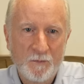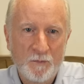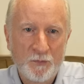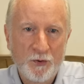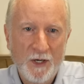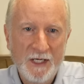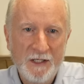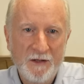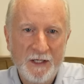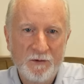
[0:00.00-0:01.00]

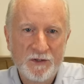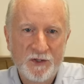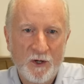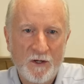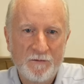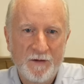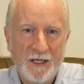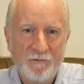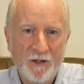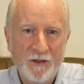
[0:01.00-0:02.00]
Praying they resolve
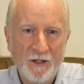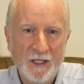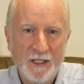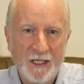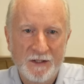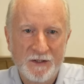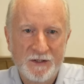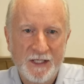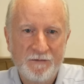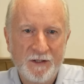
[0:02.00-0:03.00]
everything and
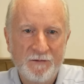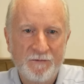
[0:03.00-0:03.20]
safety